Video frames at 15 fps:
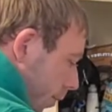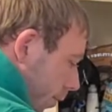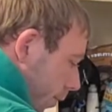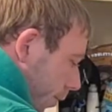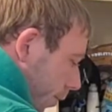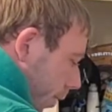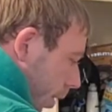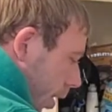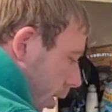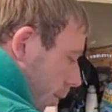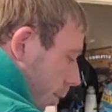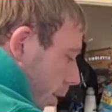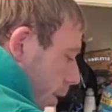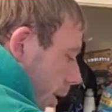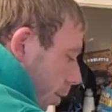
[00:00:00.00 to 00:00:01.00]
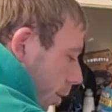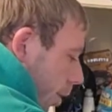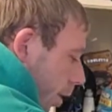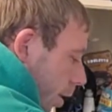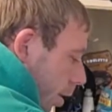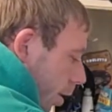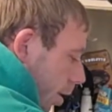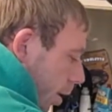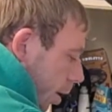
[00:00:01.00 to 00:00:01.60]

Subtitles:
I'll put that with the others.